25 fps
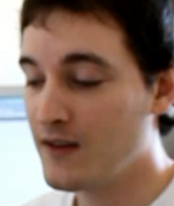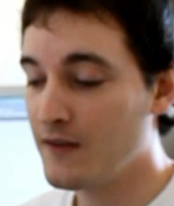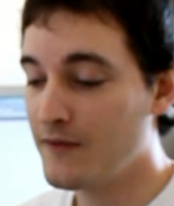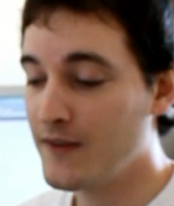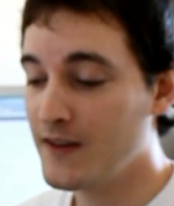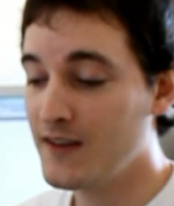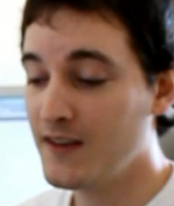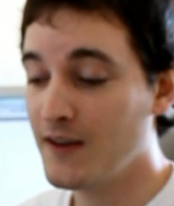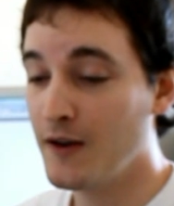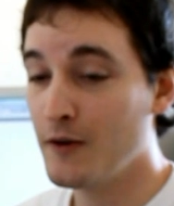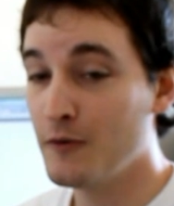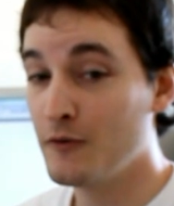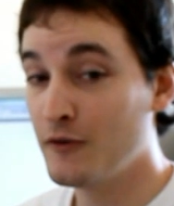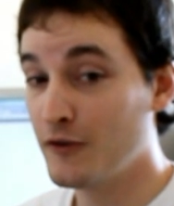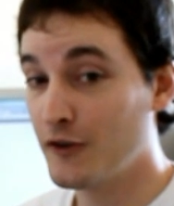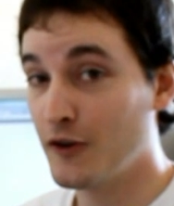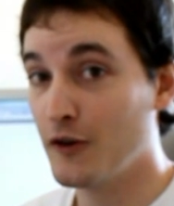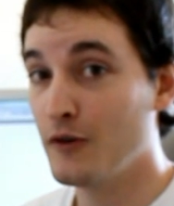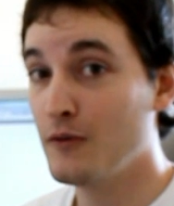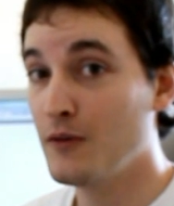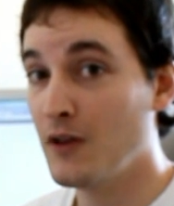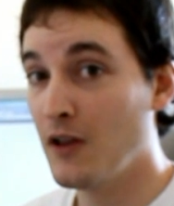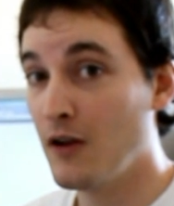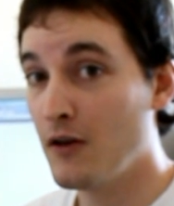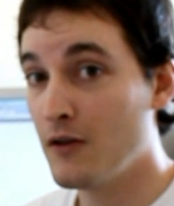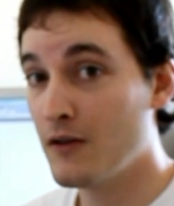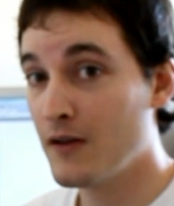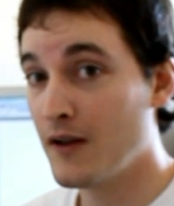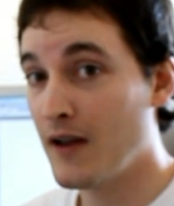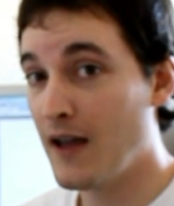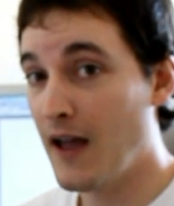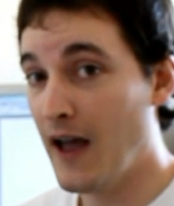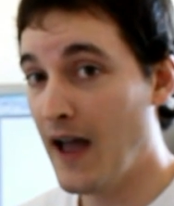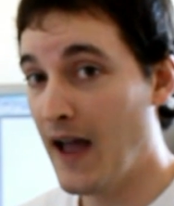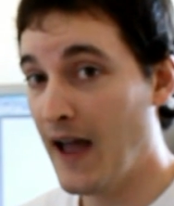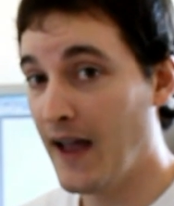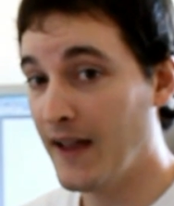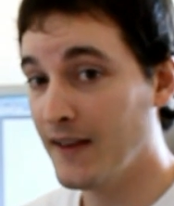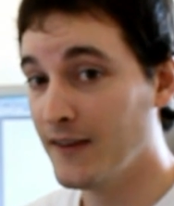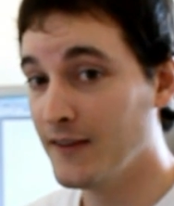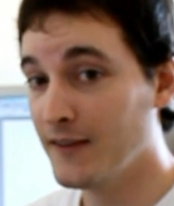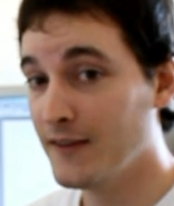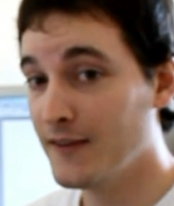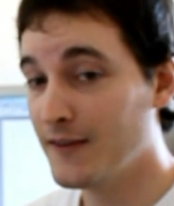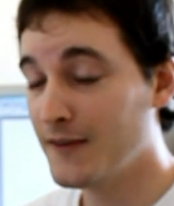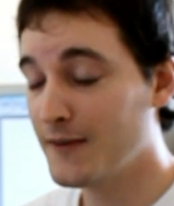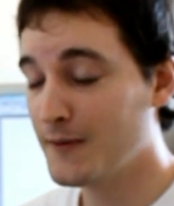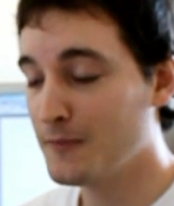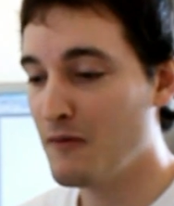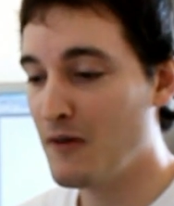a video too long
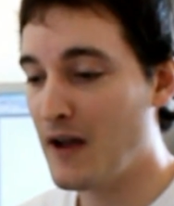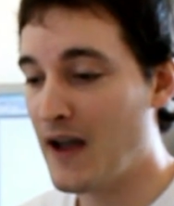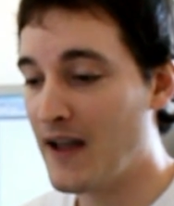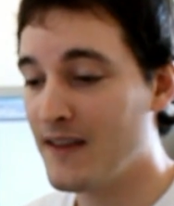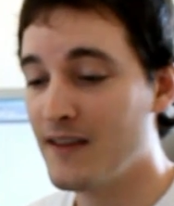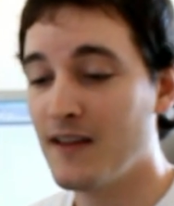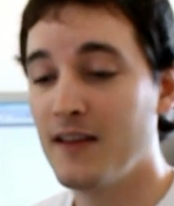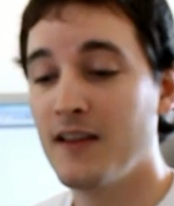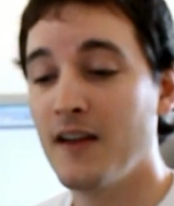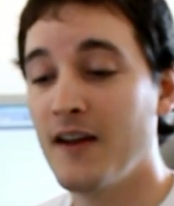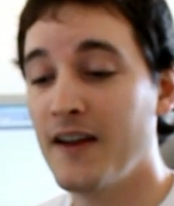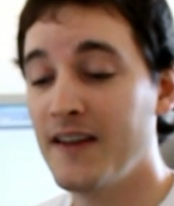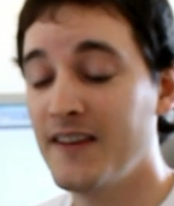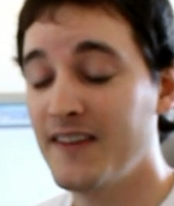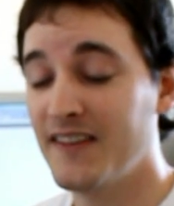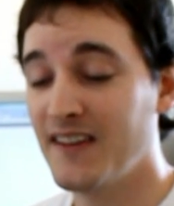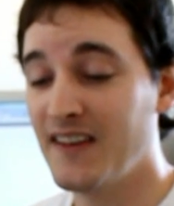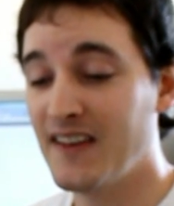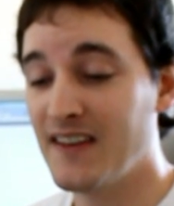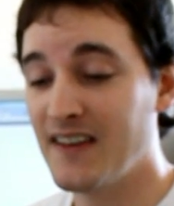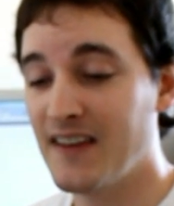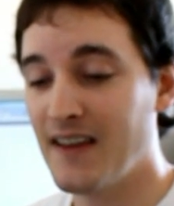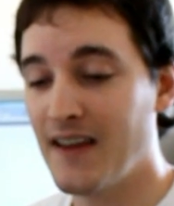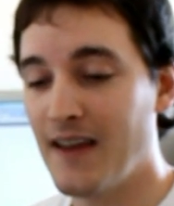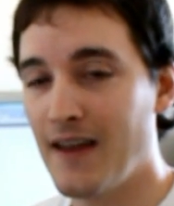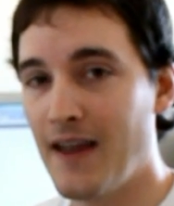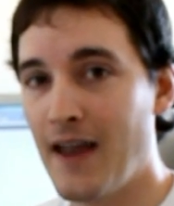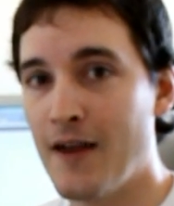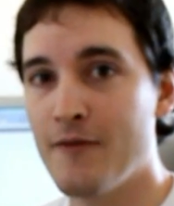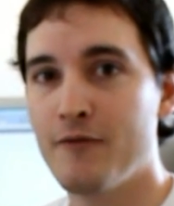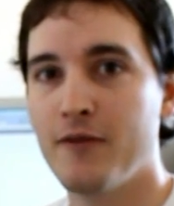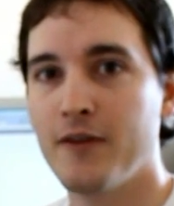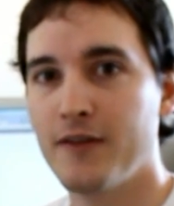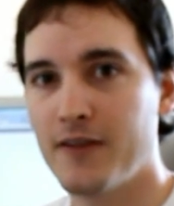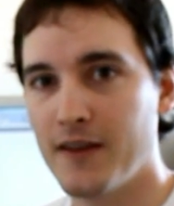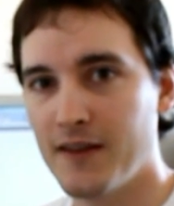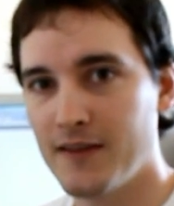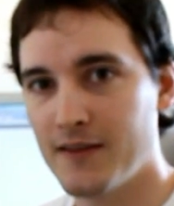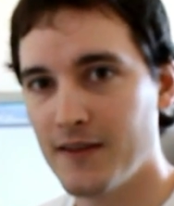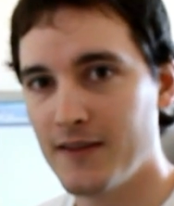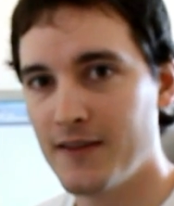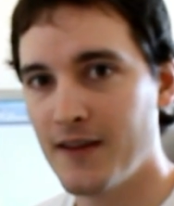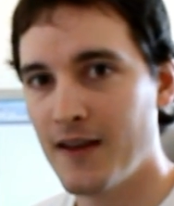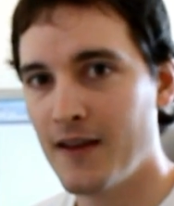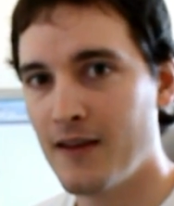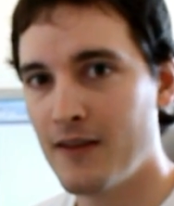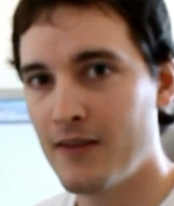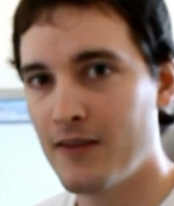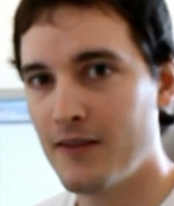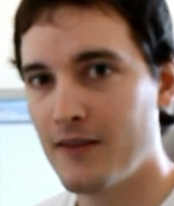and analysing everything to
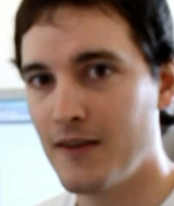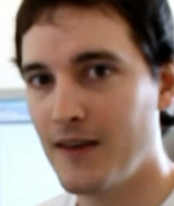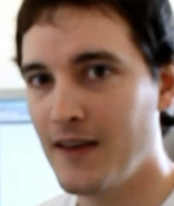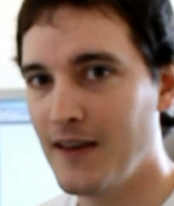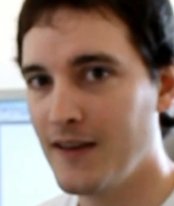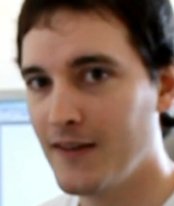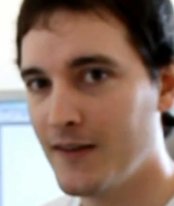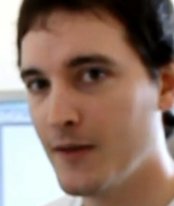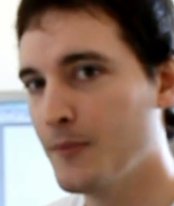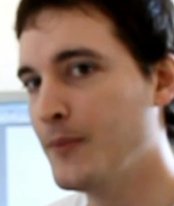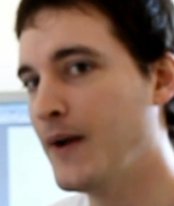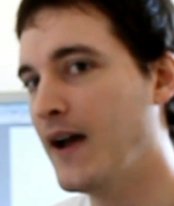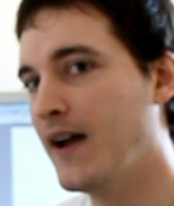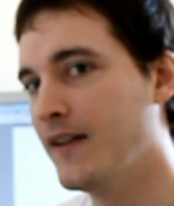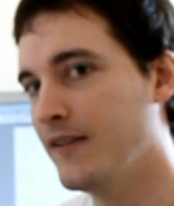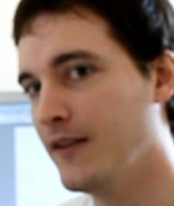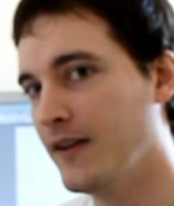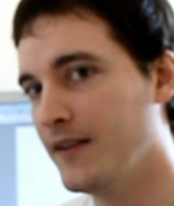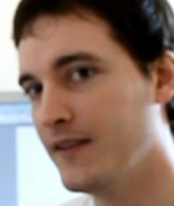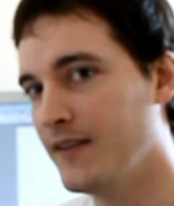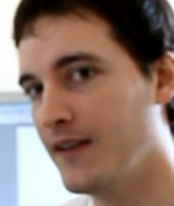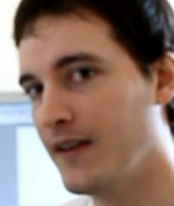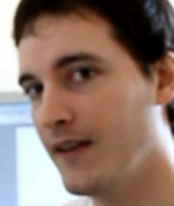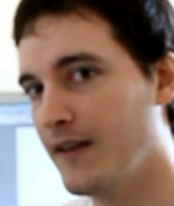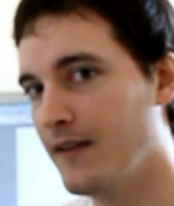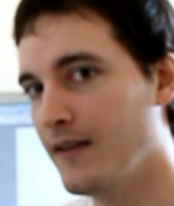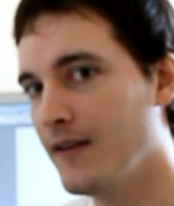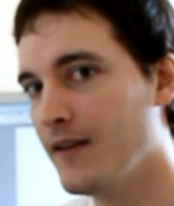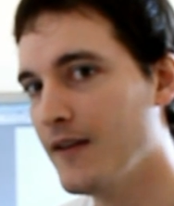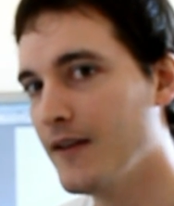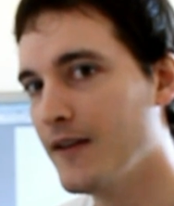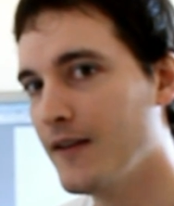death is a bad idea.